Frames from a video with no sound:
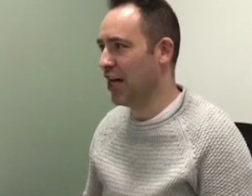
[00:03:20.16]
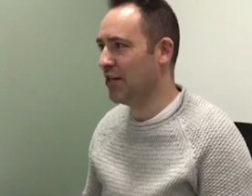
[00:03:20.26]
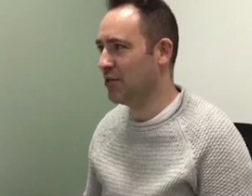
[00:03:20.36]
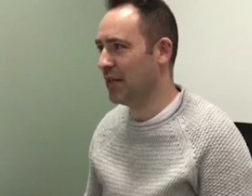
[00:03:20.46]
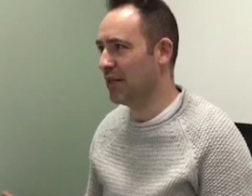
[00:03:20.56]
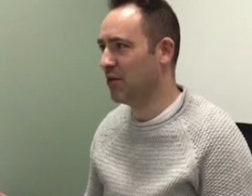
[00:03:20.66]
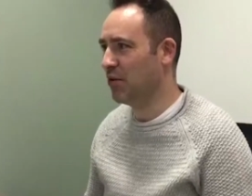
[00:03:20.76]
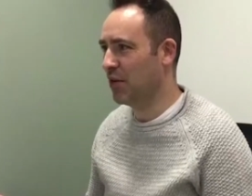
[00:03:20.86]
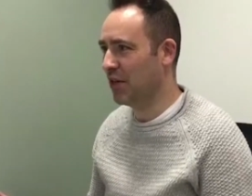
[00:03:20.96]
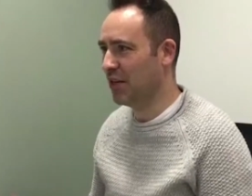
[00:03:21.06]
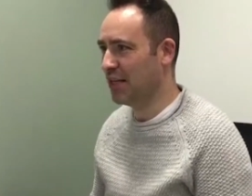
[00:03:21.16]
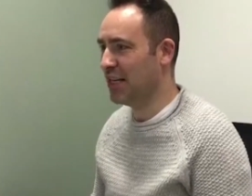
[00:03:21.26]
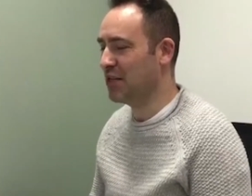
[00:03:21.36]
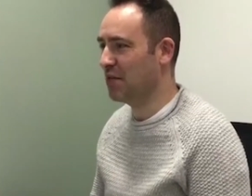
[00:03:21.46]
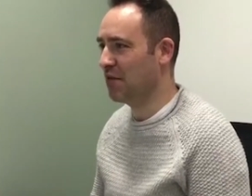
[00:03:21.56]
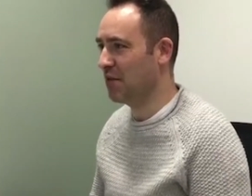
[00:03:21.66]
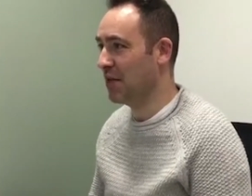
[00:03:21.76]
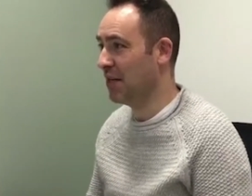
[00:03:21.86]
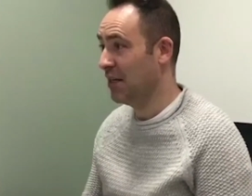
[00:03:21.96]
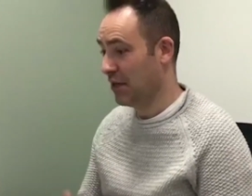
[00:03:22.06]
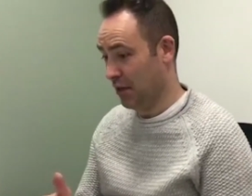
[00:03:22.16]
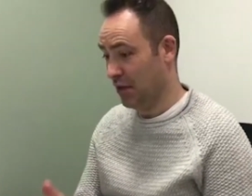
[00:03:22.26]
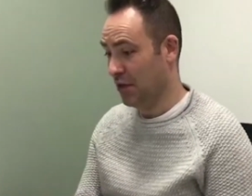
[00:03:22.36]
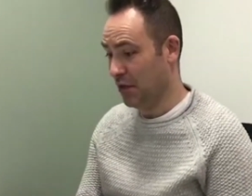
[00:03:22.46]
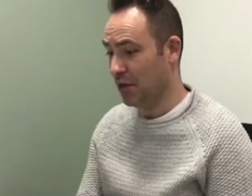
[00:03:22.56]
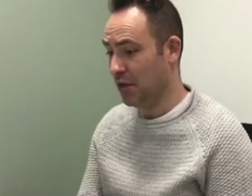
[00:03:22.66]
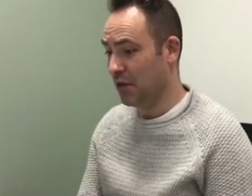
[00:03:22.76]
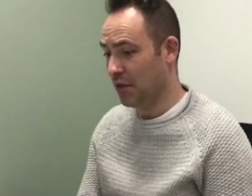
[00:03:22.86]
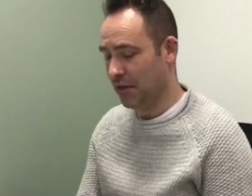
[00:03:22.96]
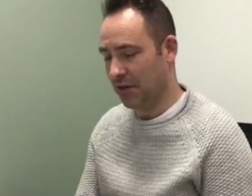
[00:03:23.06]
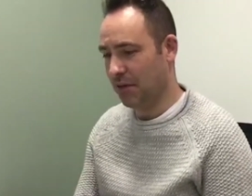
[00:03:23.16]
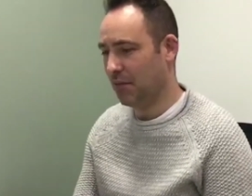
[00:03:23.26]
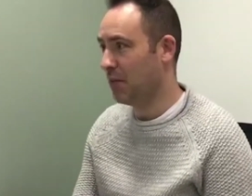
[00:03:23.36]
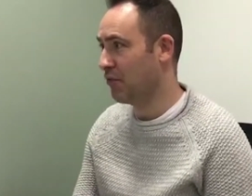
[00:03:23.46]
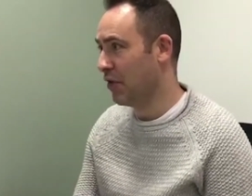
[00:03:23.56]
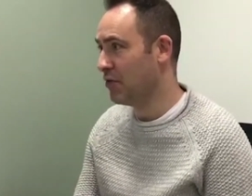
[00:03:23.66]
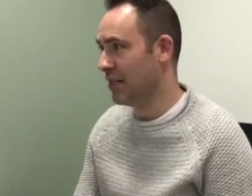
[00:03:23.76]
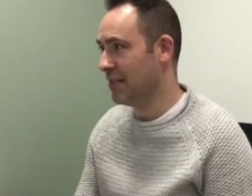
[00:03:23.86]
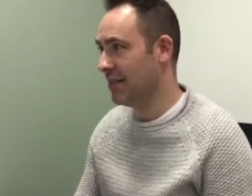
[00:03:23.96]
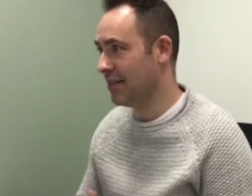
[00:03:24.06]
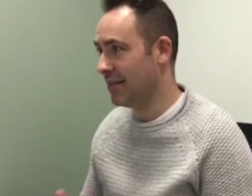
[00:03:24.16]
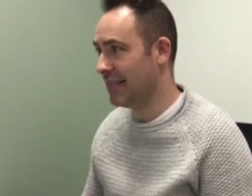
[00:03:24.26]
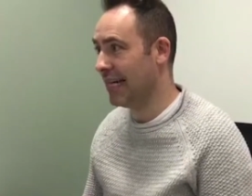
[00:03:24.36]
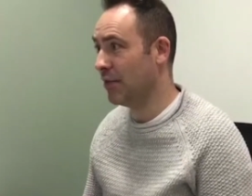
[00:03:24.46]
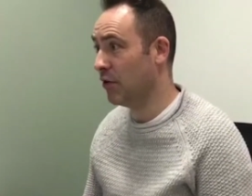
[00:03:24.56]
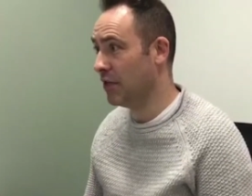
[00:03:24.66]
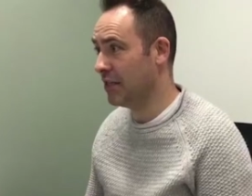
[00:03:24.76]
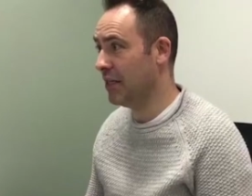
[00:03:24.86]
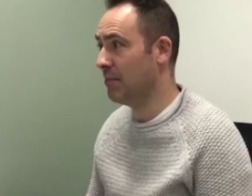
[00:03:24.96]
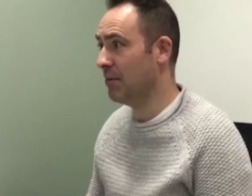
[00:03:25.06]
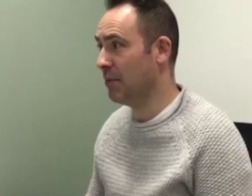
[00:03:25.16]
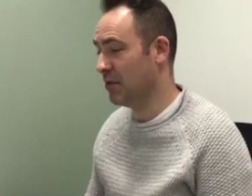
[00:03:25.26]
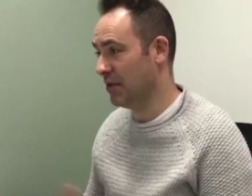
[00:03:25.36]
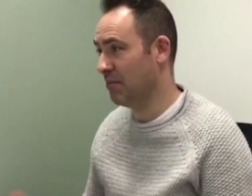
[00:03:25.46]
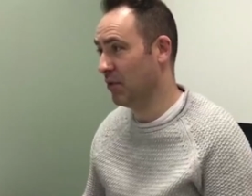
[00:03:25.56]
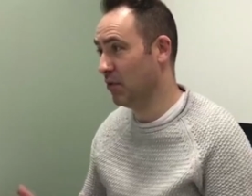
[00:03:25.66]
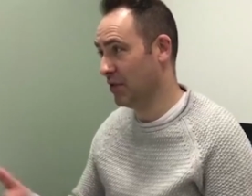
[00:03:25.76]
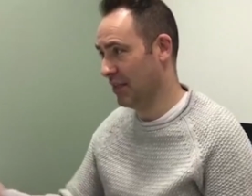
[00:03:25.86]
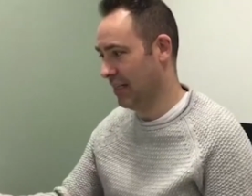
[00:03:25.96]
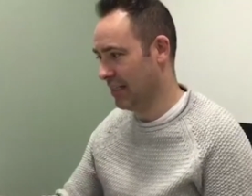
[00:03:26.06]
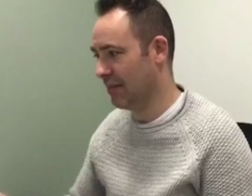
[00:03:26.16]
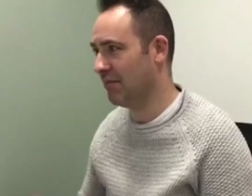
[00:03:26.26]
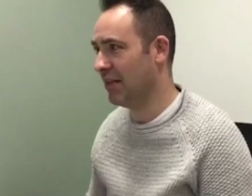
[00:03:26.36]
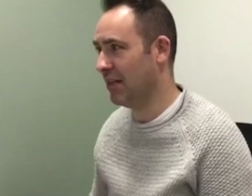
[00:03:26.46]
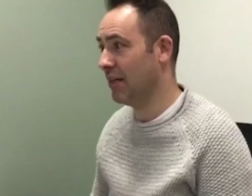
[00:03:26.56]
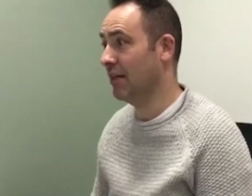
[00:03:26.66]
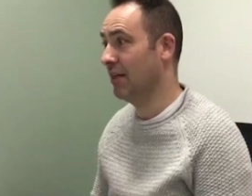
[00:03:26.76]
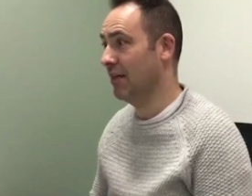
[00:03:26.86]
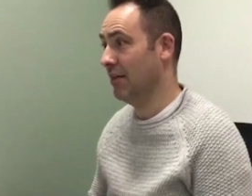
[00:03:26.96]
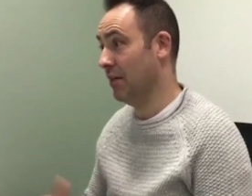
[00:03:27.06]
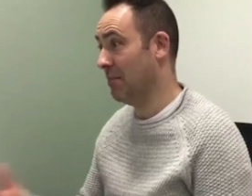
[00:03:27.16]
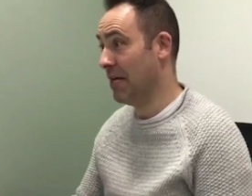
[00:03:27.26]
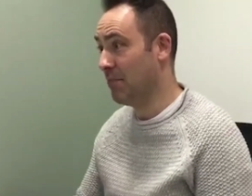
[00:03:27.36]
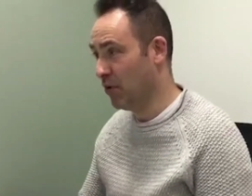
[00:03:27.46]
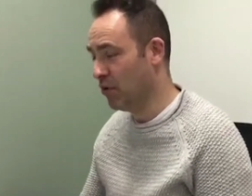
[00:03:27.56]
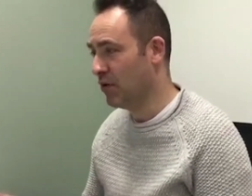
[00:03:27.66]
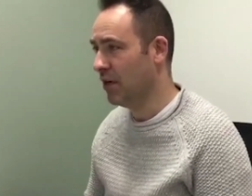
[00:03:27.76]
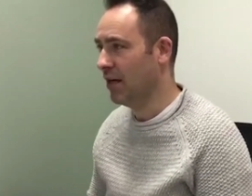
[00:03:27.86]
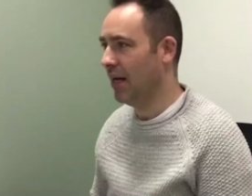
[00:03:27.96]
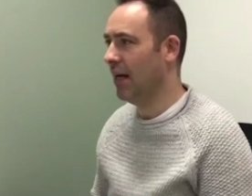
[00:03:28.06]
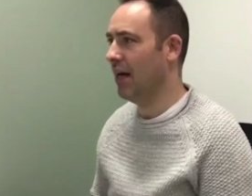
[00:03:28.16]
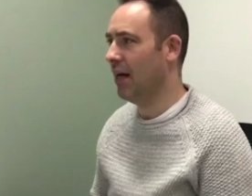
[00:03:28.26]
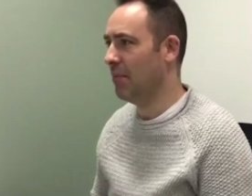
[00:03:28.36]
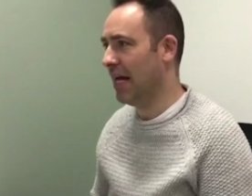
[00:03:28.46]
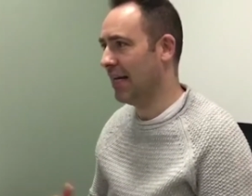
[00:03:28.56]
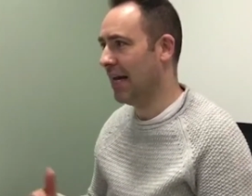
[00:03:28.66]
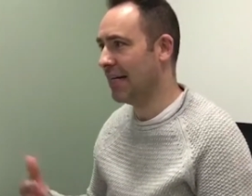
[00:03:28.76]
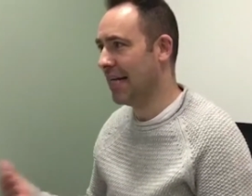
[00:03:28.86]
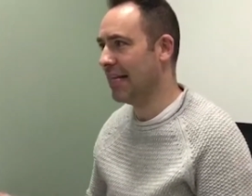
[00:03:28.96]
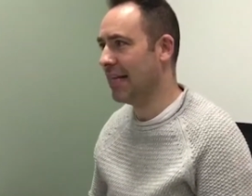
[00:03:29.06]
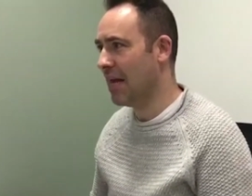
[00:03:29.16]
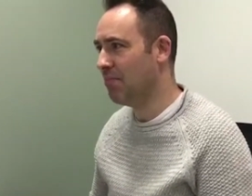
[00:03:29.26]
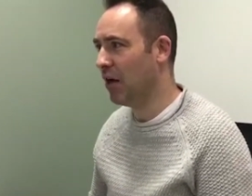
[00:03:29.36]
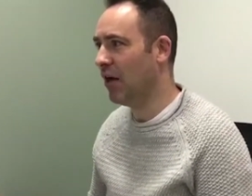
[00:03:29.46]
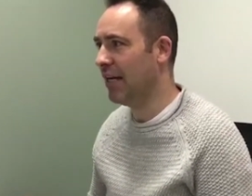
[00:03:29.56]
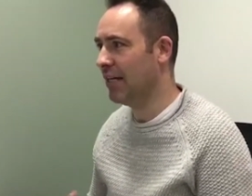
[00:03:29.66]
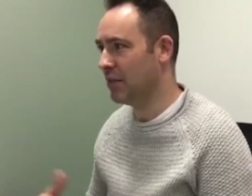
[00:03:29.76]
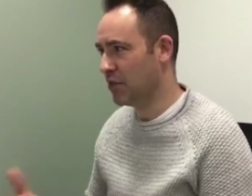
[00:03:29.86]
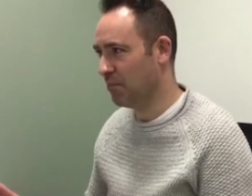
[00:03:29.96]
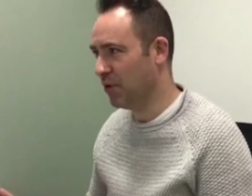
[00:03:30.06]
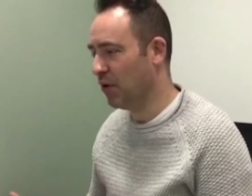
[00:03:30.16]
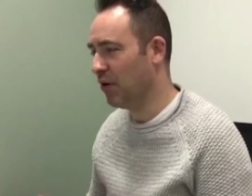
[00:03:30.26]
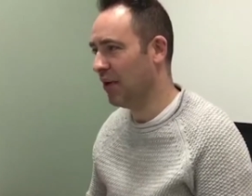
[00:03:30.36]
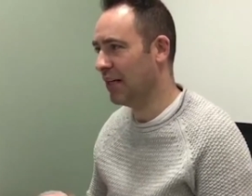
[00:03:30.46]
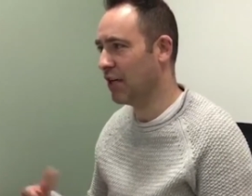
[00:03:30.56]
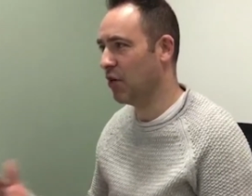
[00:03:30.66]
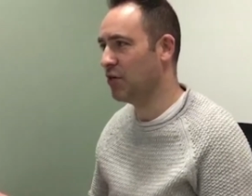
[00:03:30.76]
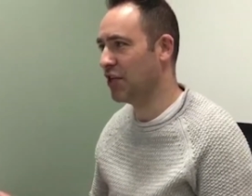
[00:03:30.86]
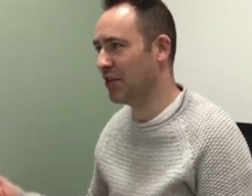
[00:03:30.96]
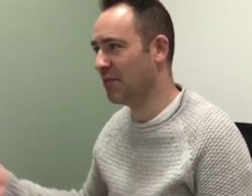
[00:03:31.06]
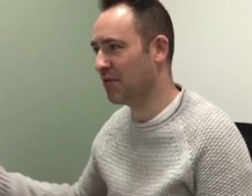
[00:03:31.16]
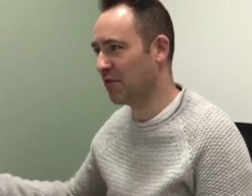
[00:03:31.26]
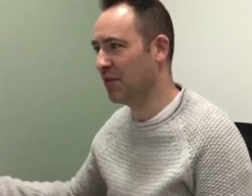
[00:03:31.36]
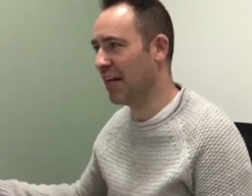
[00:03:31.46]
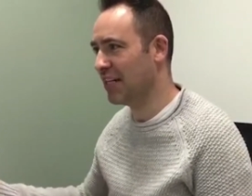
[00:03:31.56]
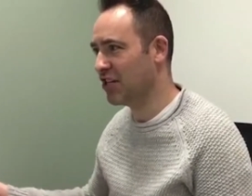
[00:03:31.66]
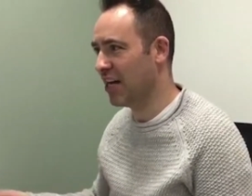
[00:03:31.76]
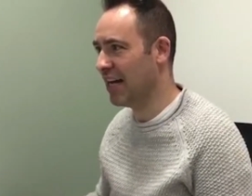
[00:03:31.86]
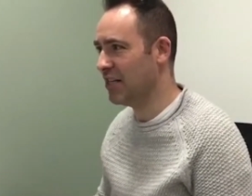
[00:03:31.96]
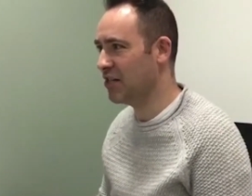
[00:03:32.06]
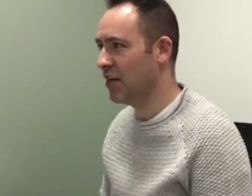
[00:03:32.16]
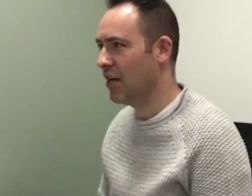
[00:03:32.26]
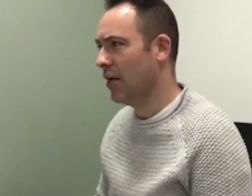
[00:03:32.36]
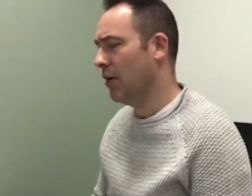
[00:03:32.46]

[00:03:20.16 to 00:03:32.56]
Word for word: change within an organisation, from the the, the, the, the, processes, the technology, but most importantly, generally the the people um, and, and, getting their buy-in and support and coaching them through that change.